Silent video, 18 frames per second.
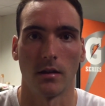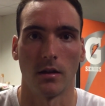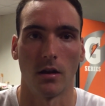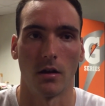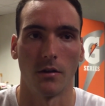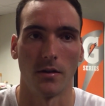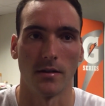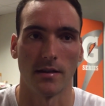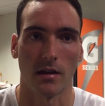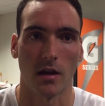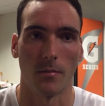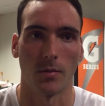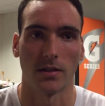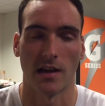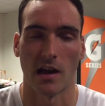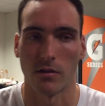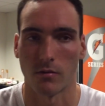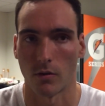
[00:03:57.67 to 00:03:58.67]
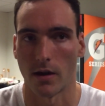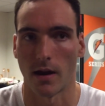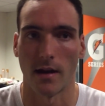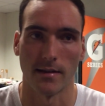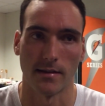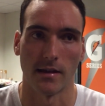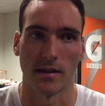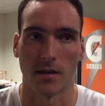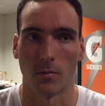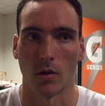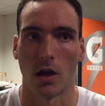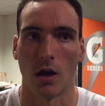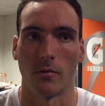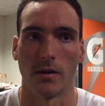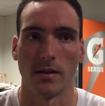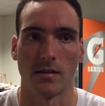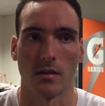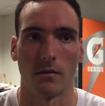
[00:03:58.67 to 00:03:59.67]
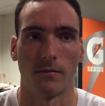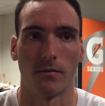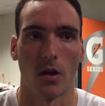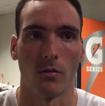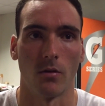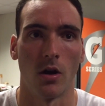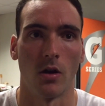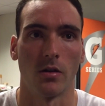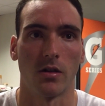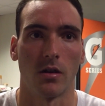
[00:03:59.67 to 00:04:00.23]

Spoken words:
You know, there's a couple times where we out of system a lot of ways in the front row,